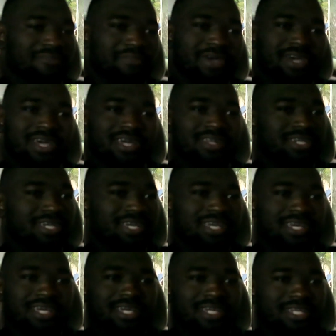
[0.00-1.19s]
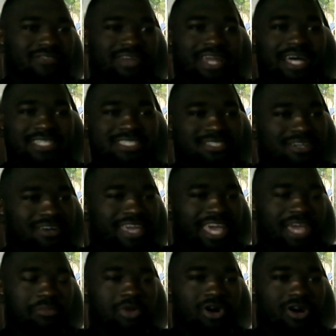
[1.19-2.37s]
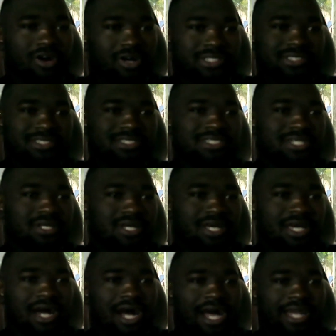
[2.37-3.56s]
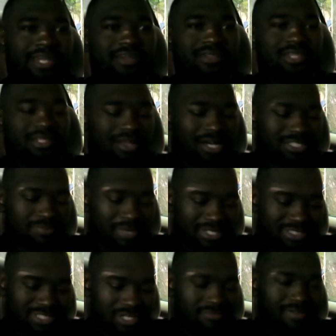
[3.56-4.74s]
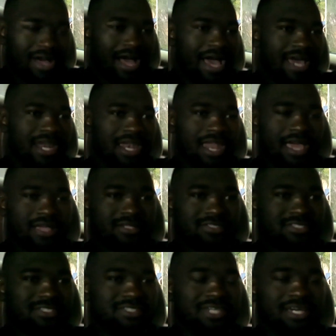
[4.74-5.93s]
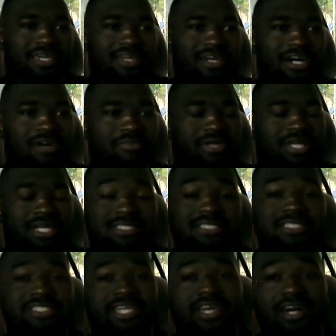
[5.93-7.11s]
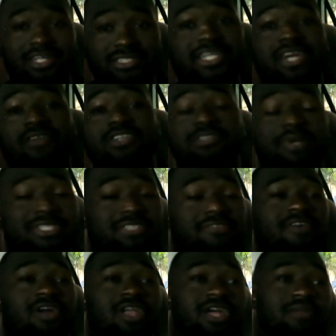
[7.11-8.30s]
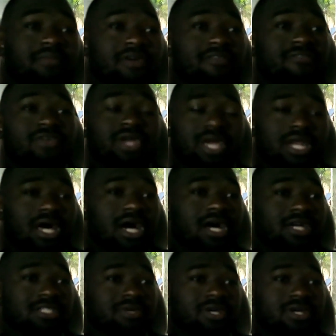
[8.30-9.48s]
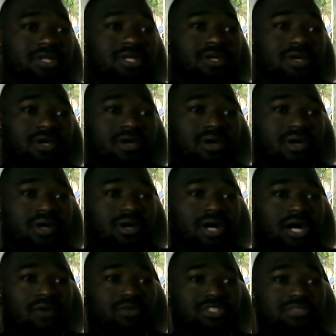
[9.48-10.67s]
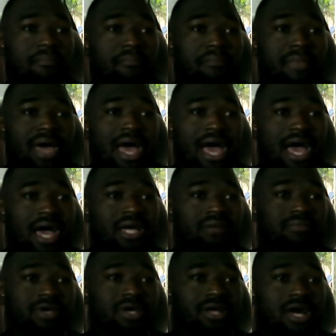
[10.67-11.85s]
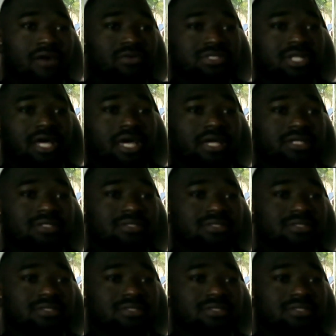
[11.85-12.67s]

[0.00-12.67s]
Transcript: man. When that song came on, I nearly lost myself. I had to like suck it up because a tear was about to fall out of my freaking eyes, man. I was mad, man. I was like,